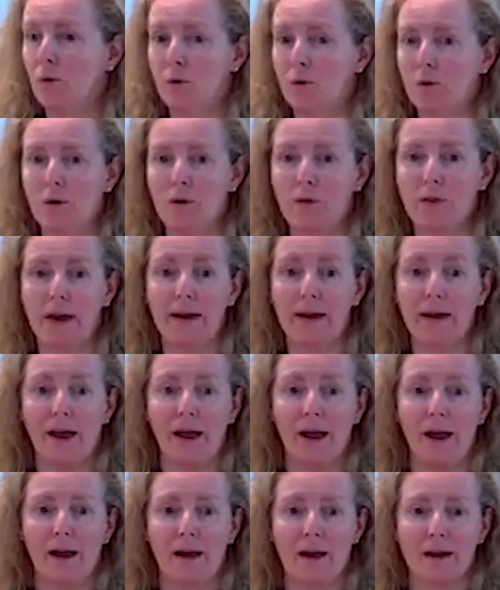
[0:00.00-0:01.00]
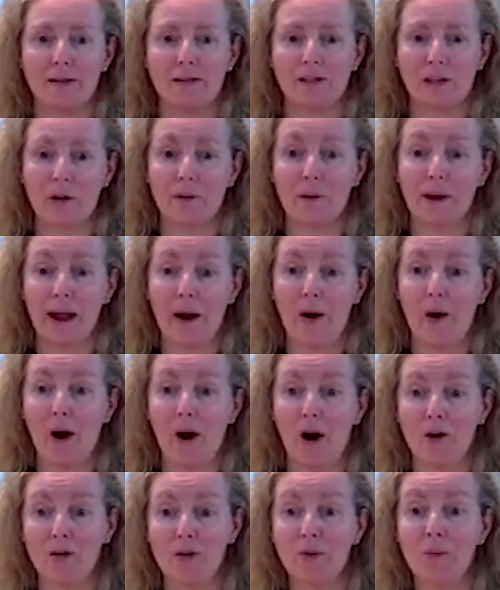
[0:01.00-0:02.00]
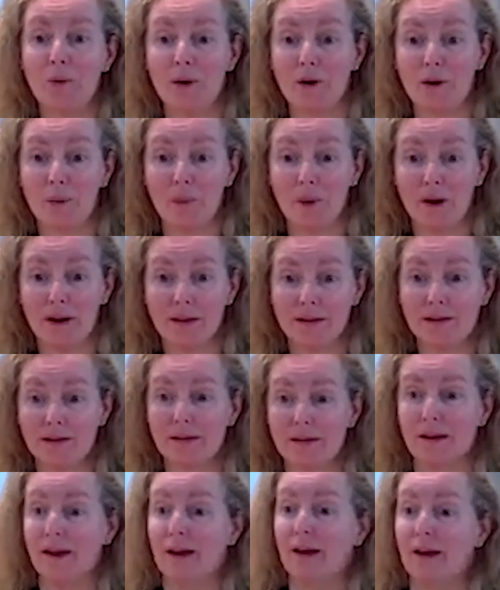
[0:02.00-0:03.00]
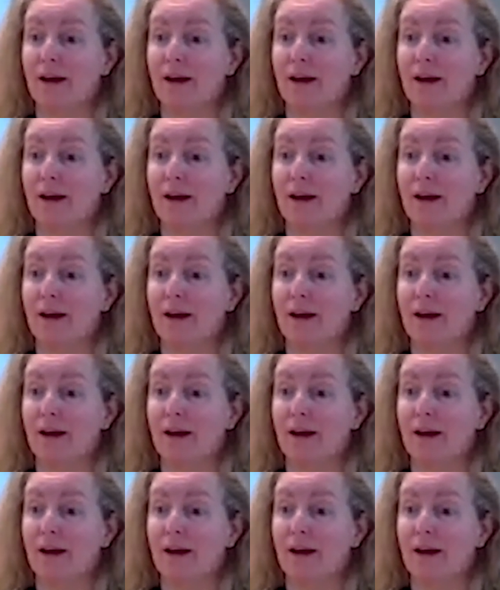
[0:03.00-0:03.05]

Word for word: cool that considering how hard the work was,